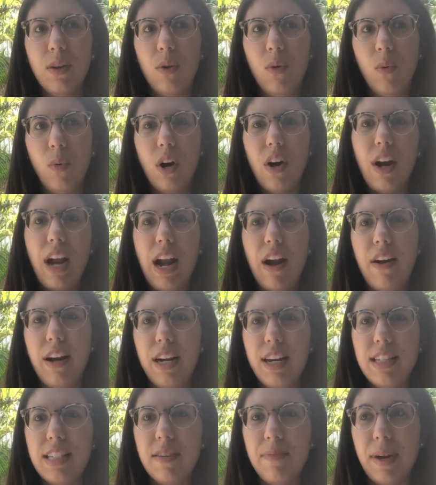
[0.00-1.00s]
What are
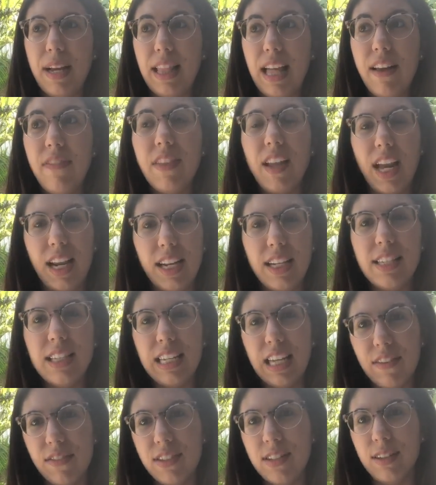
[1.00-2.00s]
areas in my life that I need
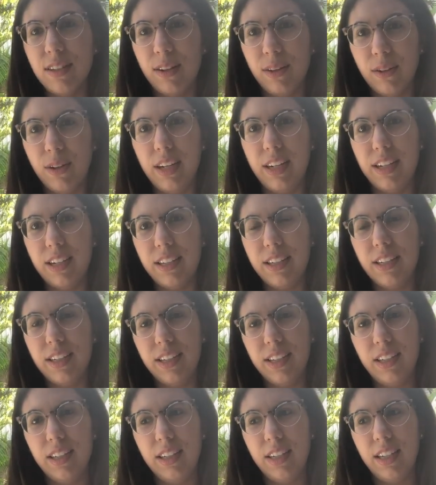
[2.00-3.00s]
to give to the Lord?
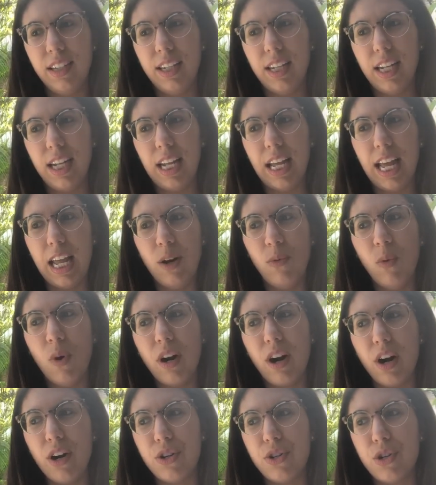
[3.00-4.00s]
And
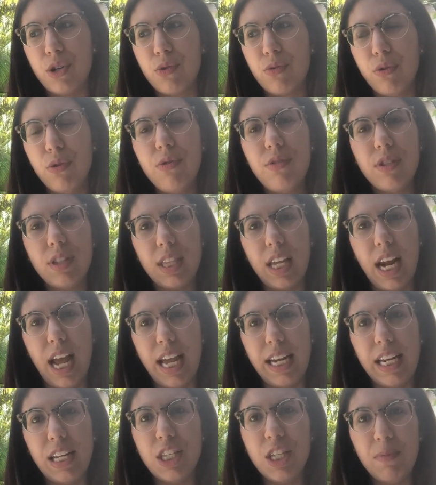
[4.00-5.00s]
what are truths that
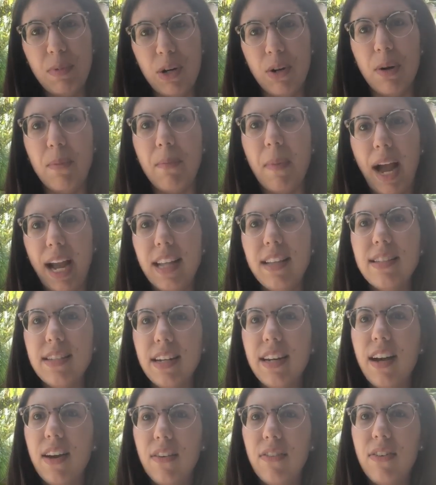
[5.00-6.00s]
I need to be
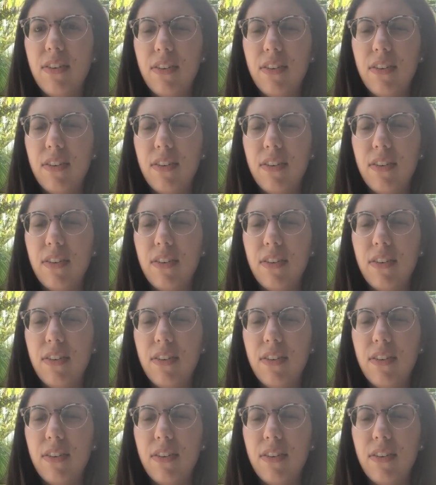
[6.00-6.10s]
reminded of?